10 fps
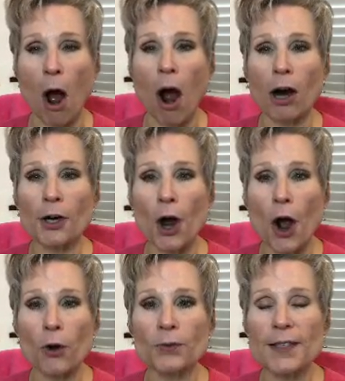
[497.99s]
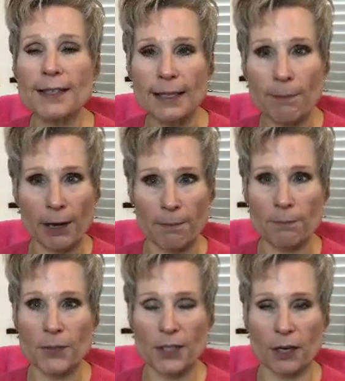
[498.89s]
our own
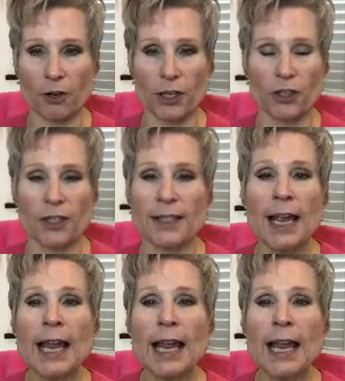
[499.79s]
sebum secretions.